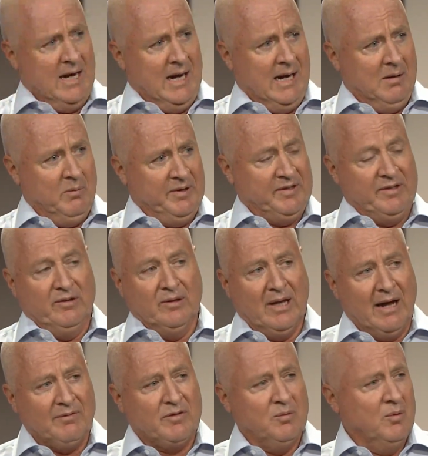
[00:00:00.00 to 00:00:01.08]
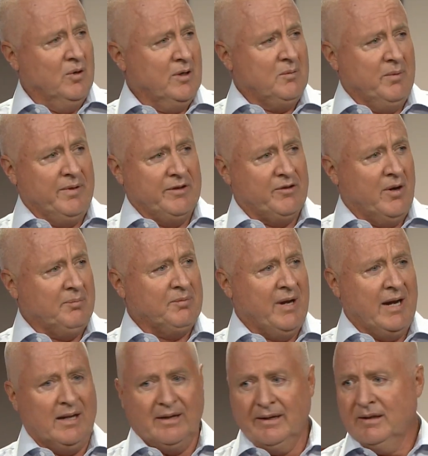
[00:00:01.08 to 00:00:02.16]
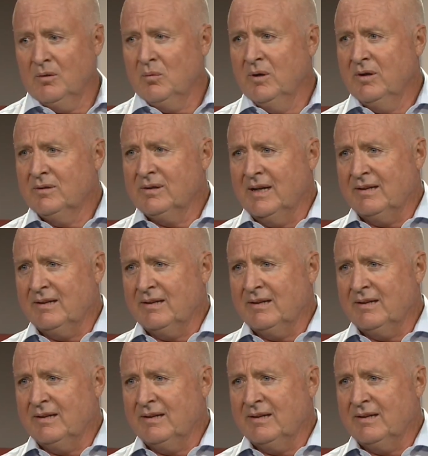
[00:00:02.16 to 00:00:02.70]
Uh, we still love to work with the top talent in the world.